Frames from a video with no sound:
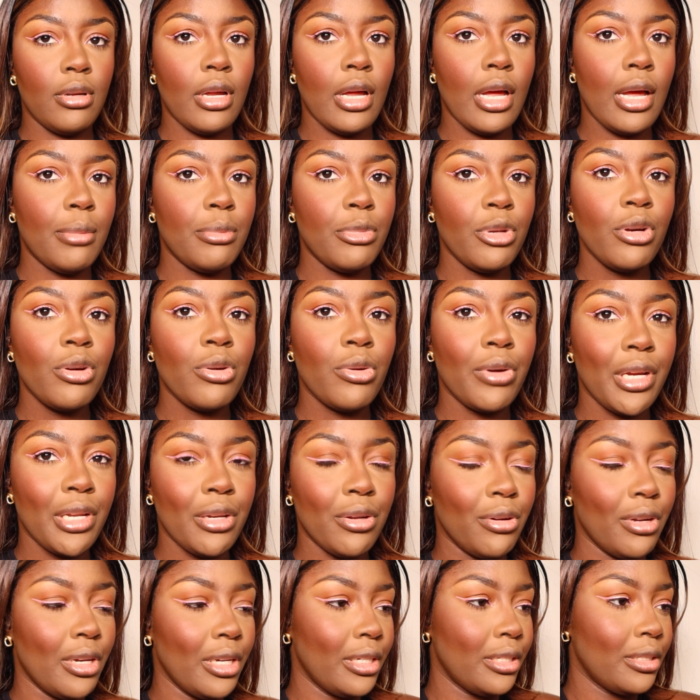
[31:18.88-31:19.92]
I'm not going
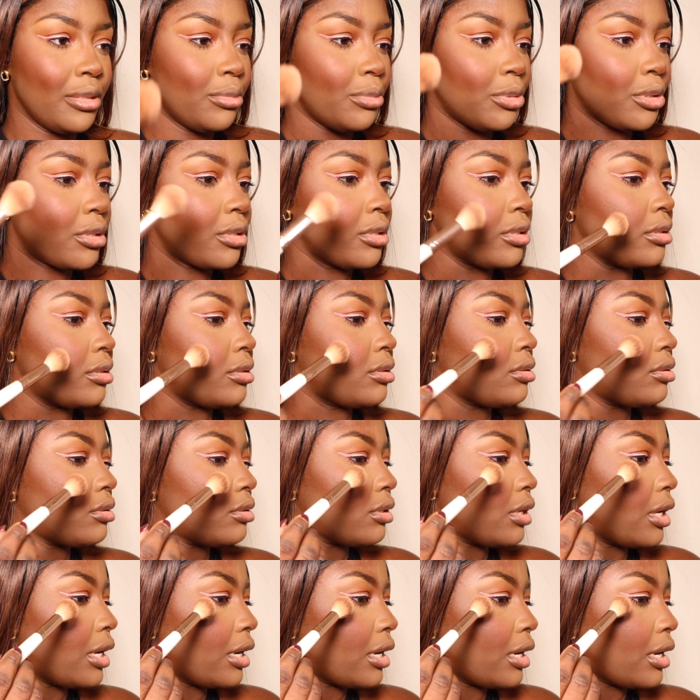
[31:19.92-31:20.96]
all in because
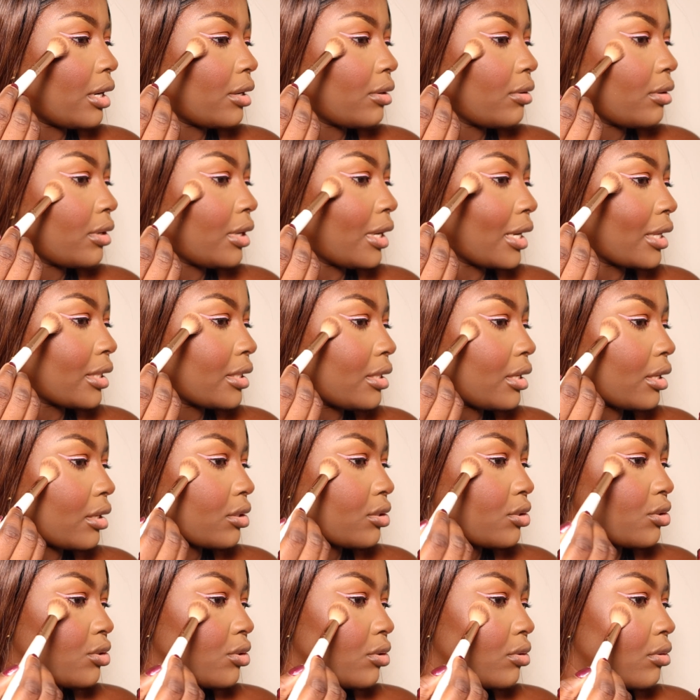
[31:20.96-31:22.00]
I don't like
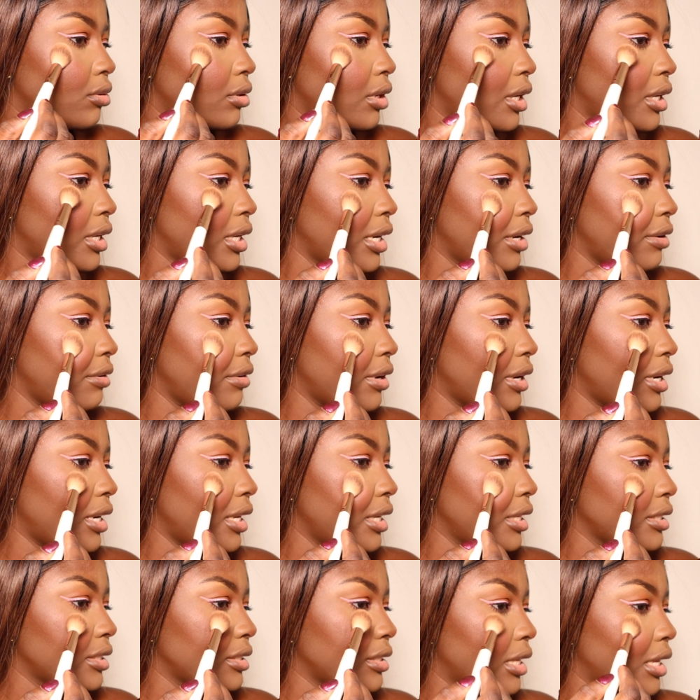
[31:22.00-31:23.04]
texture, and I
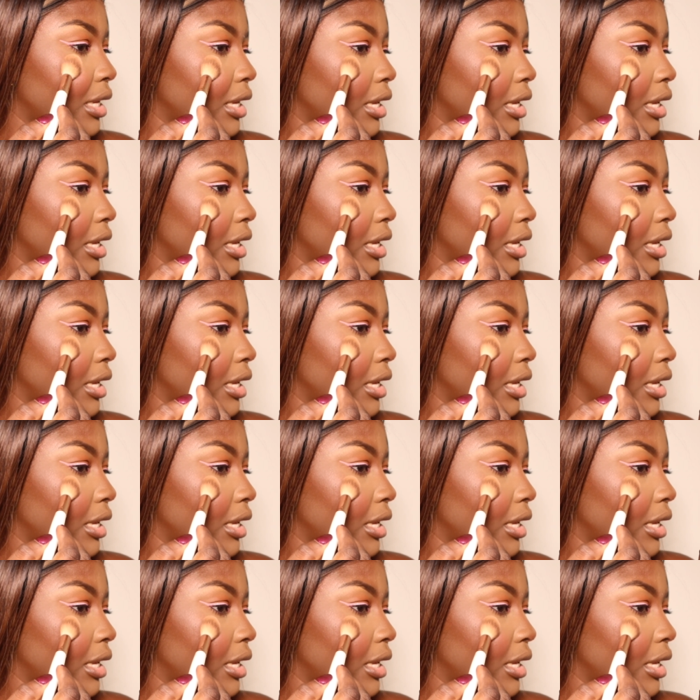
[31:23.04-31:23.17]
realize